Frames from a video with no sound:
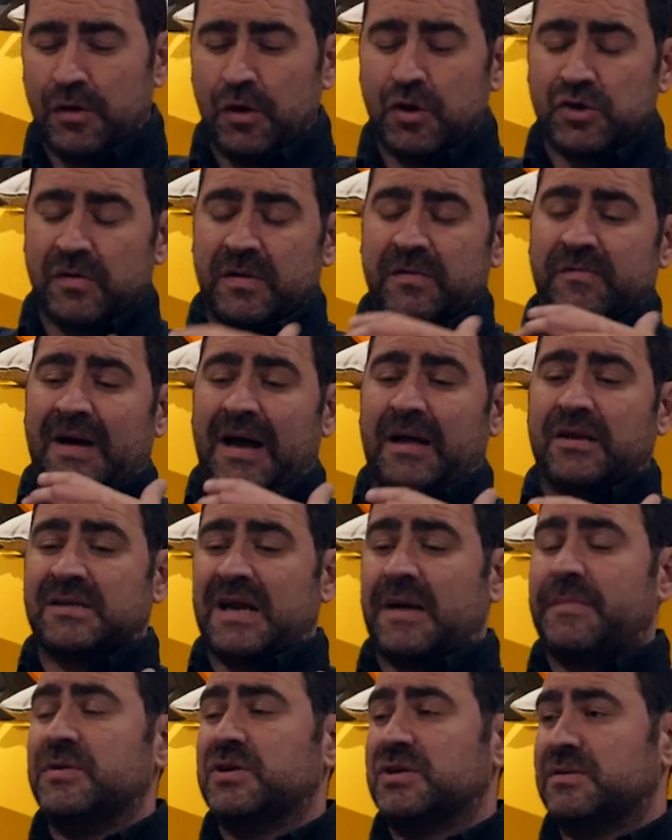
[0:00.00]
knew something violent
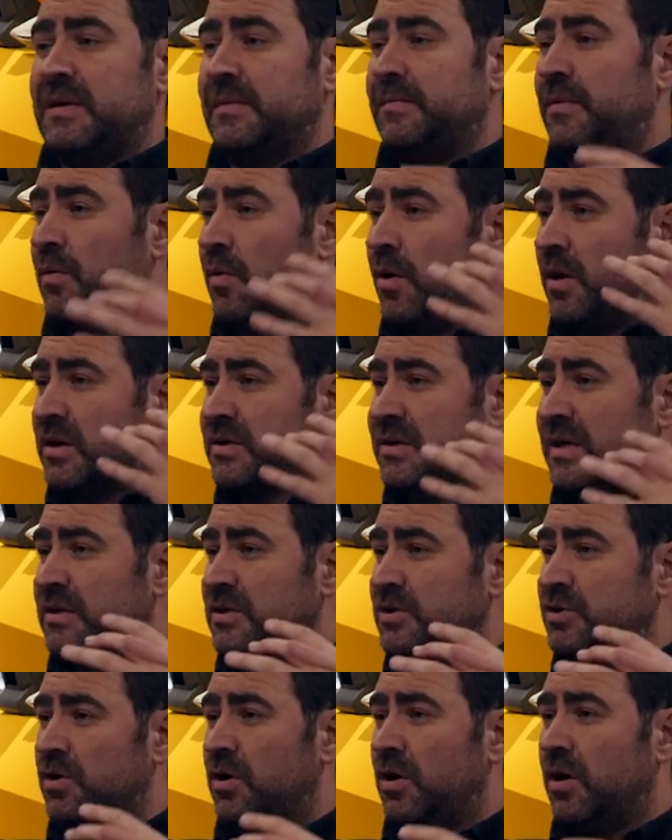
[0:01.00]
happened to me, but I weren't
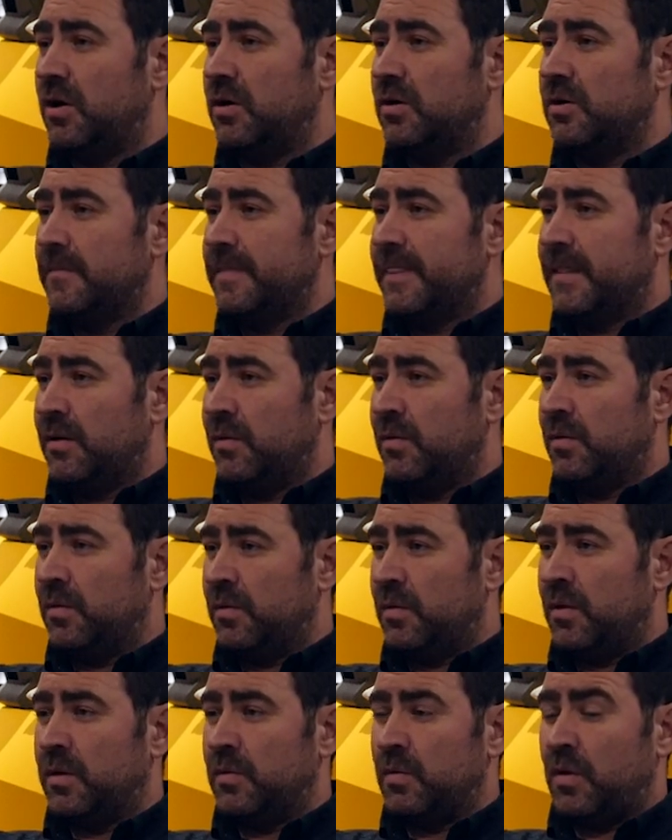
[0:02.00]
exactly sure
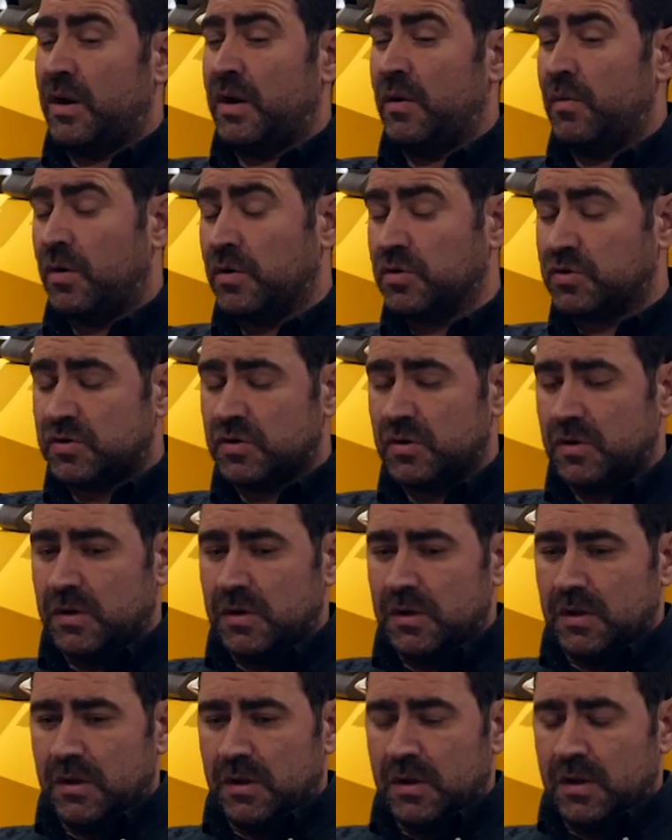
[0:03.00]
what it was.
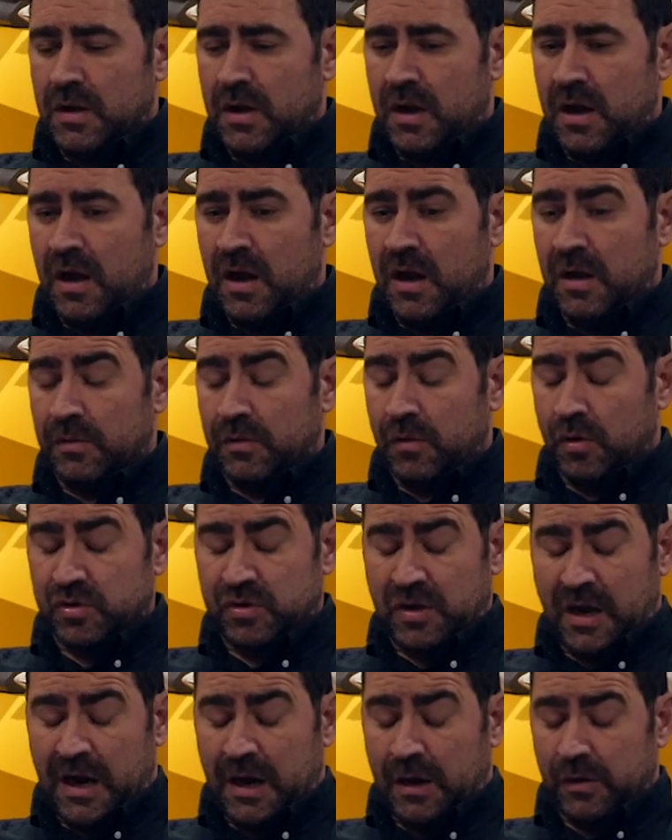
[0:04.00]

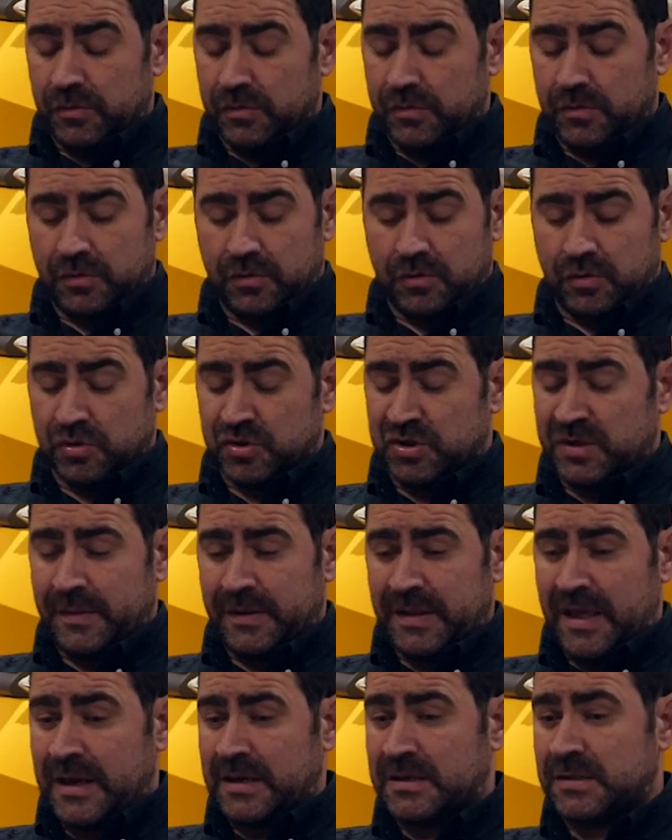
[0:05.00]
Looked down, couldn't see my
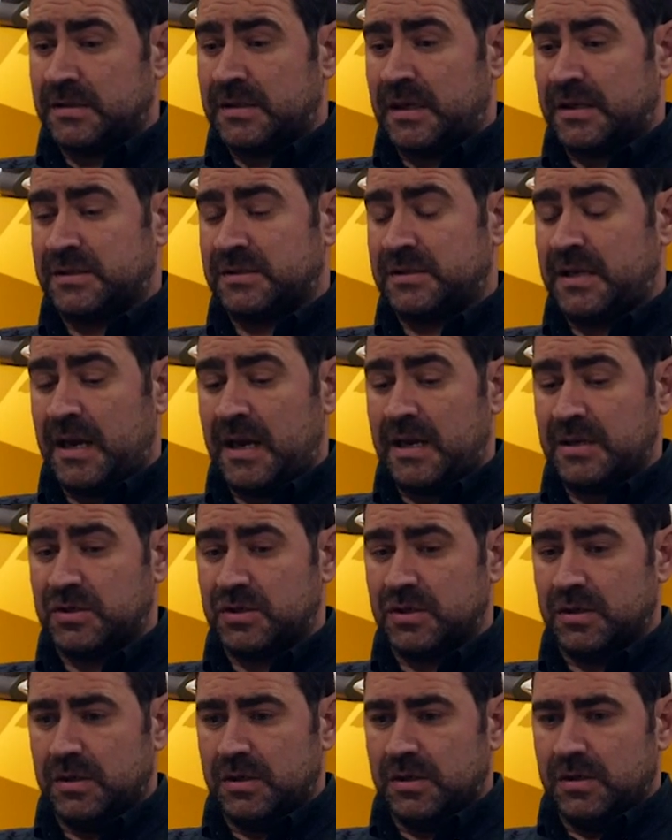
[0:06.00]
legs at that
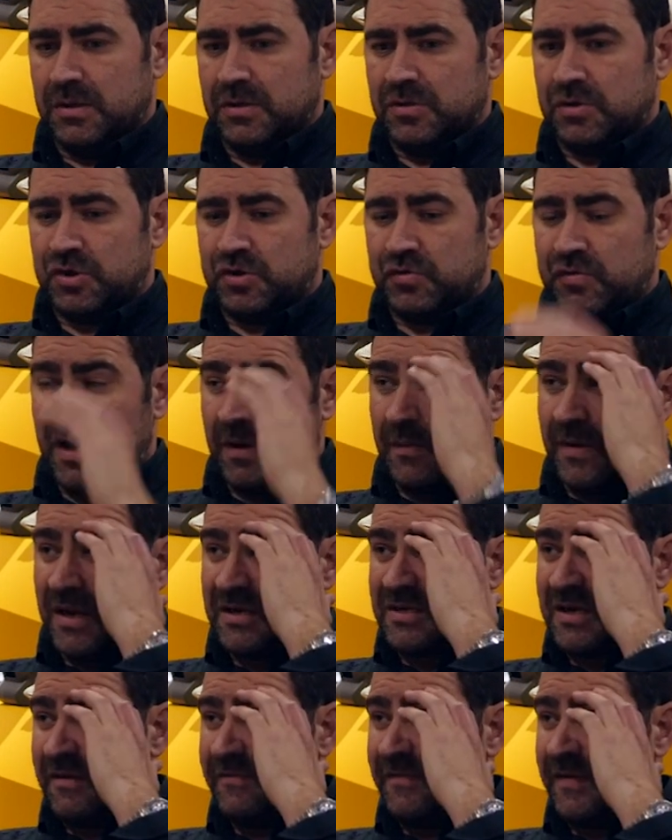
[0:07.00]
stage. So straight away I
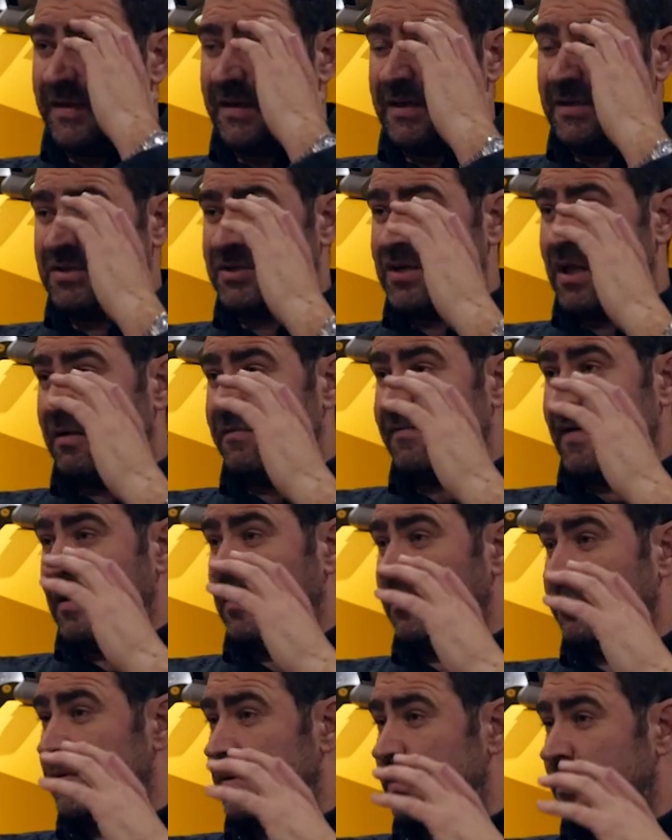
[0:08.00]
started thinking
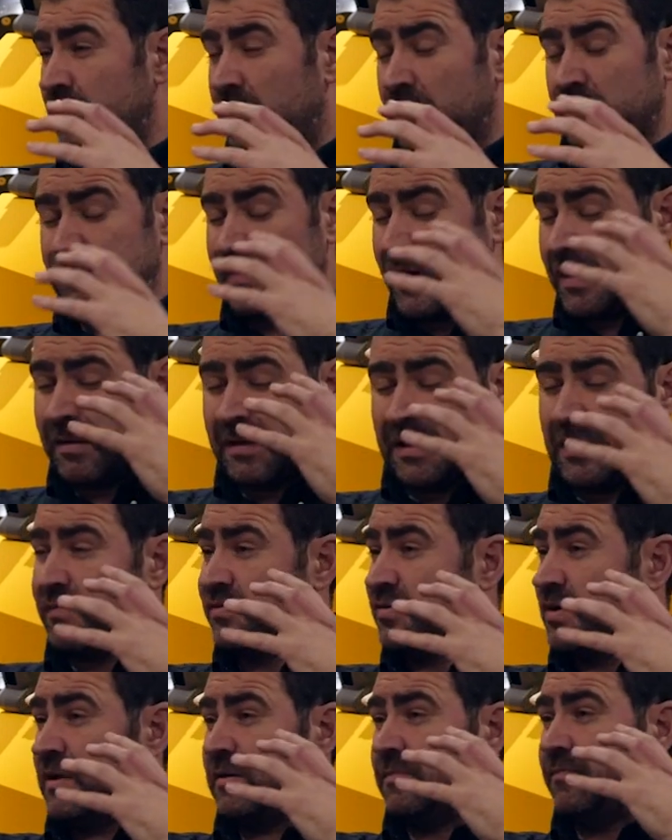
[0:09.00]
self-help. You know, adrenaline
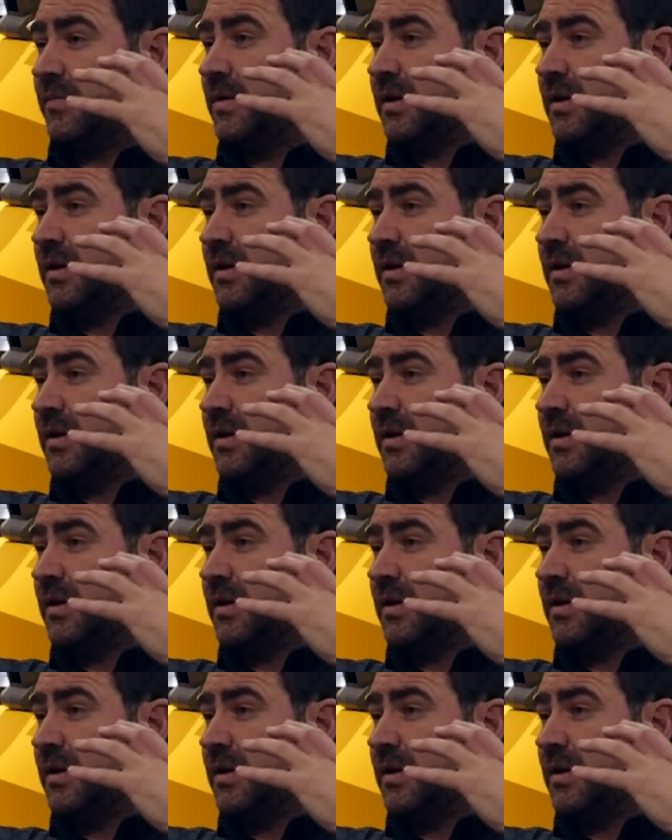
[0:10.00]
obviously